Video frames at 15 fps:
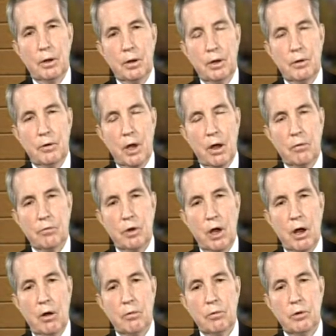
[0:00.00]
in
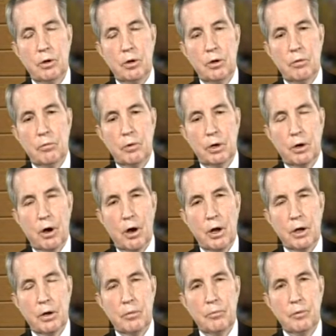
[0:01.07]
downtown
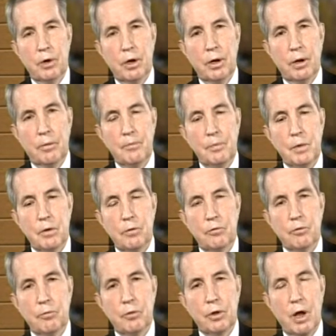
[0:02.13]
regarding
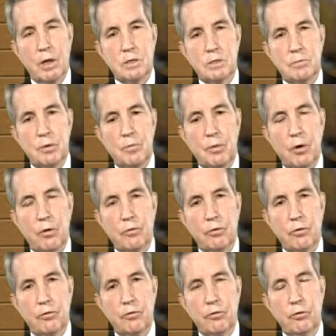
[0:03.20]
some thoughts and
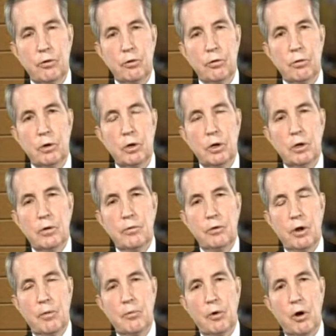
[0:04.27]
proposals to
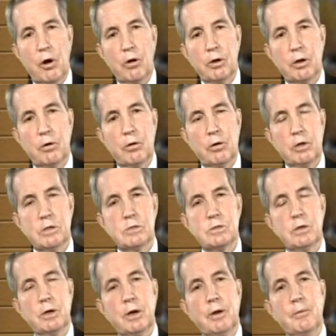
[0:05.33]
temporarily, or at least
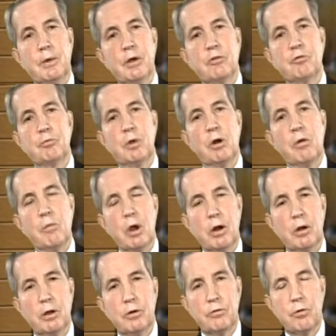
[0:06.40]

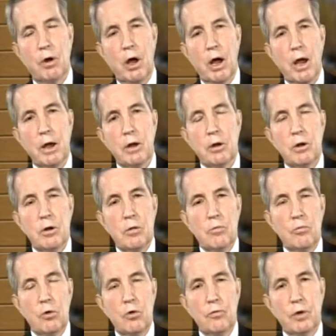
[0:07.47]
experimentally, try
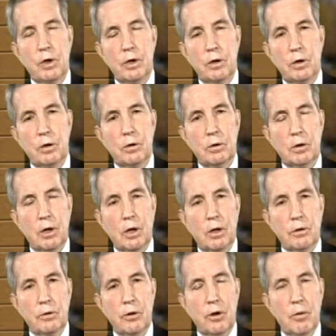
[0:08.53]
moving
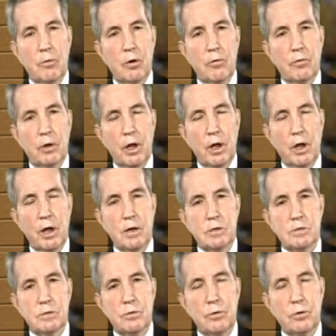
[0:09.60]
the number of
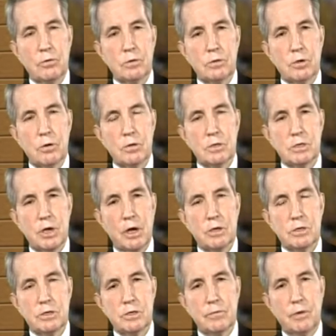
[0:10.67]
lanes through certain
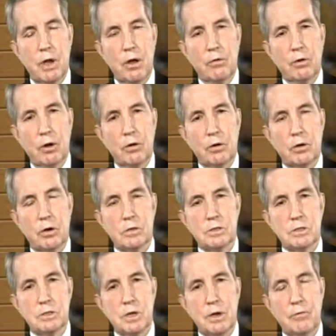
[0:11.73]
sections of downtown Carson
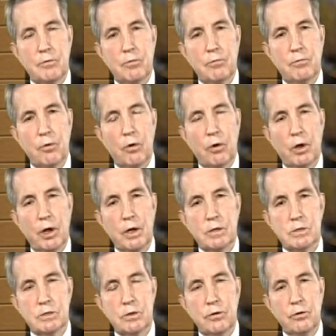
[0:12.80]
City from 4
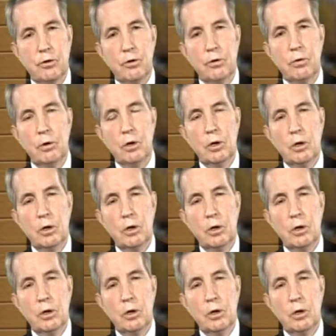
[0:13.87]
lanes to 2,